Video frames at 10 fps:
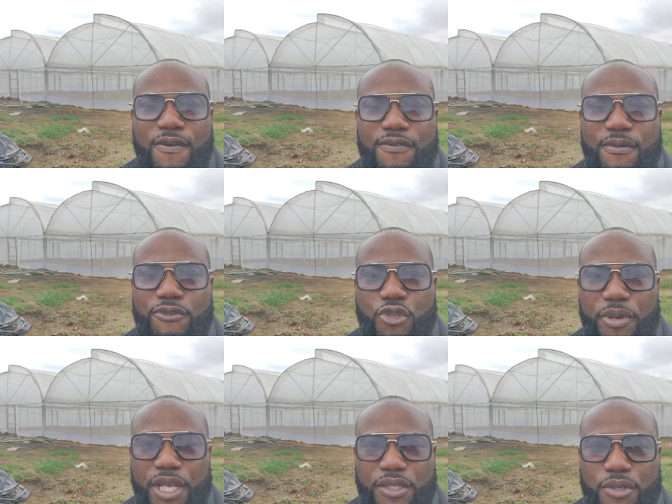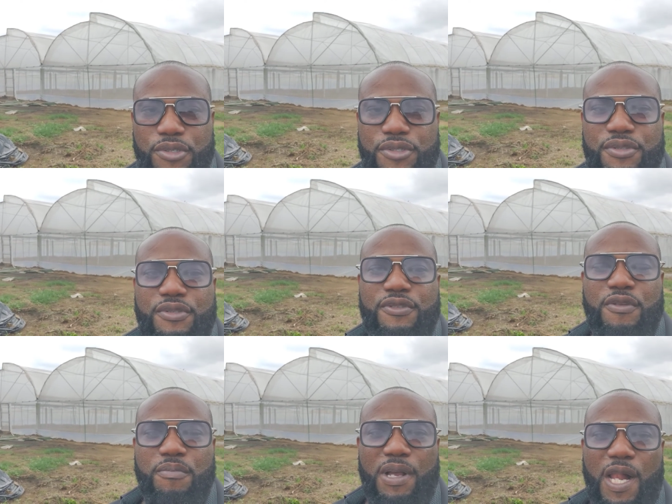from tomatoes,
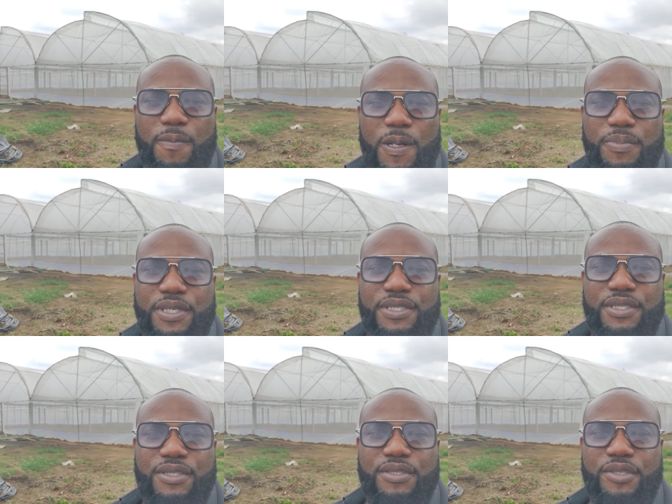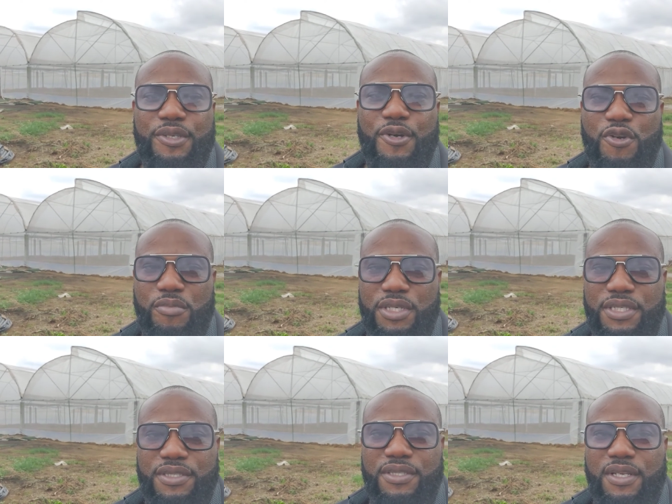bell peppers,
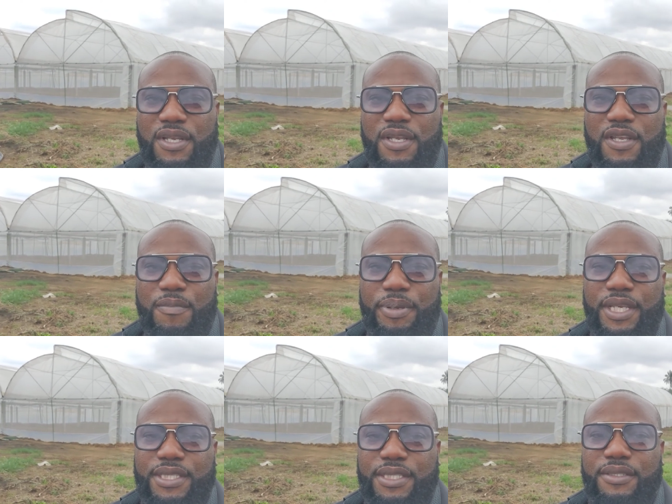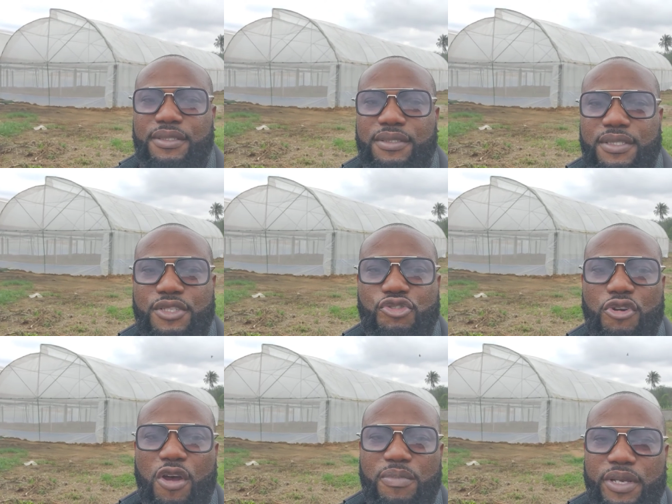cucumbers, basil,
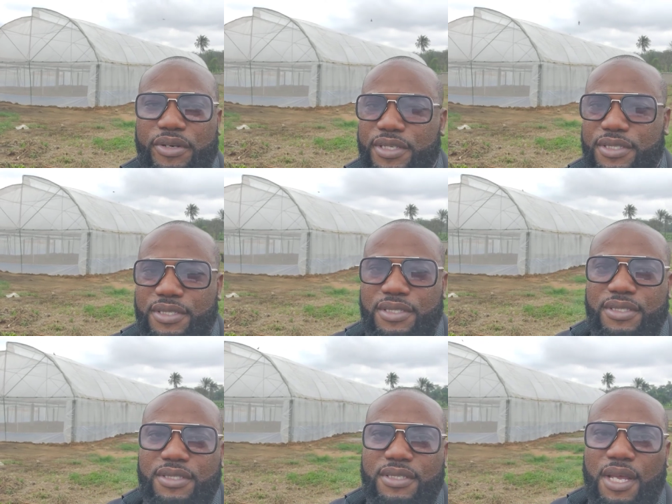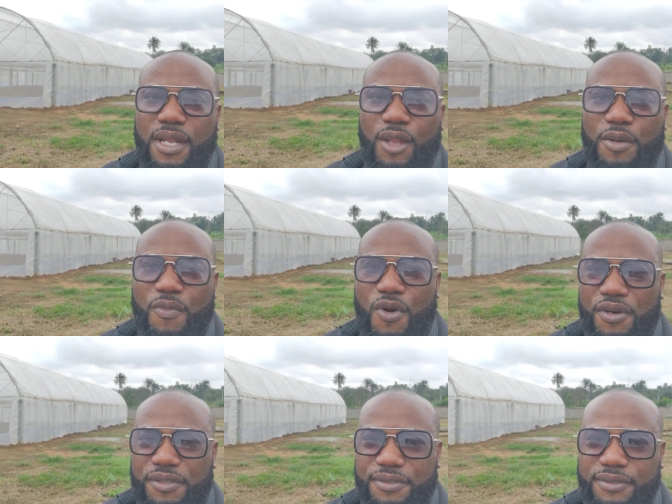strawberries and a lot
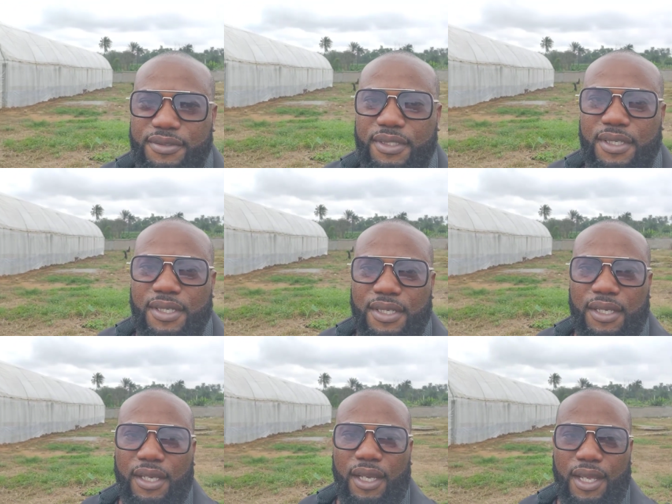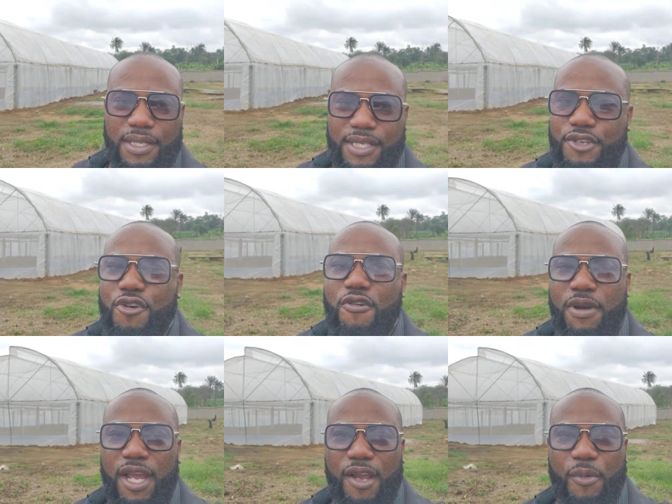more. It is a new
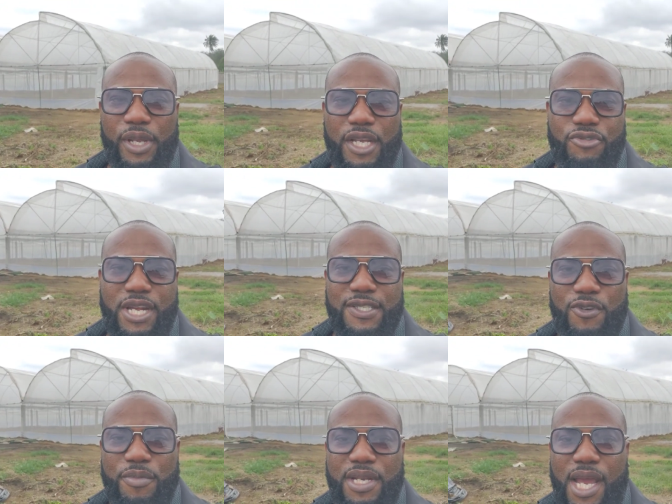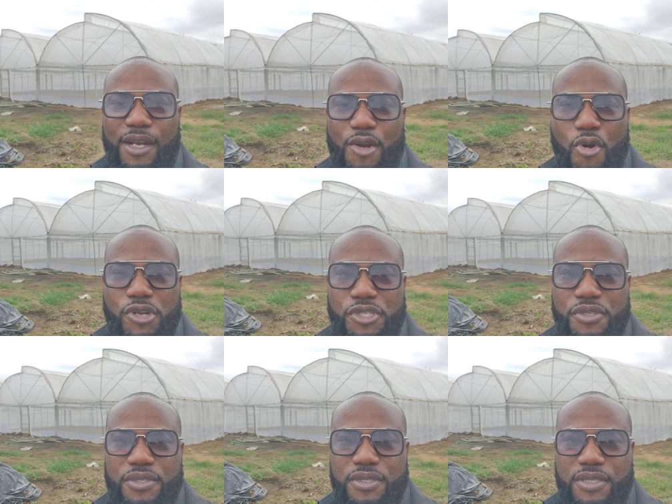way we are transforming agriculture,